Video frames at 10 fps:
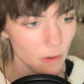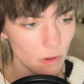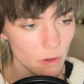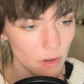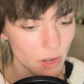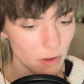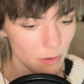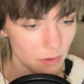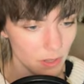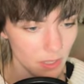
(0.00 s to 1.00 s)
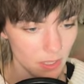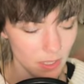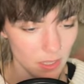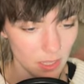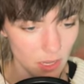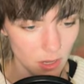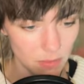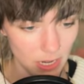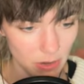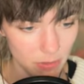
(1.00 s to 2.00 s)
Oh no! They calm
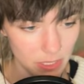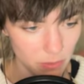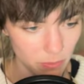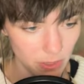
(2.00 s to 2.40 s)
down. We don't.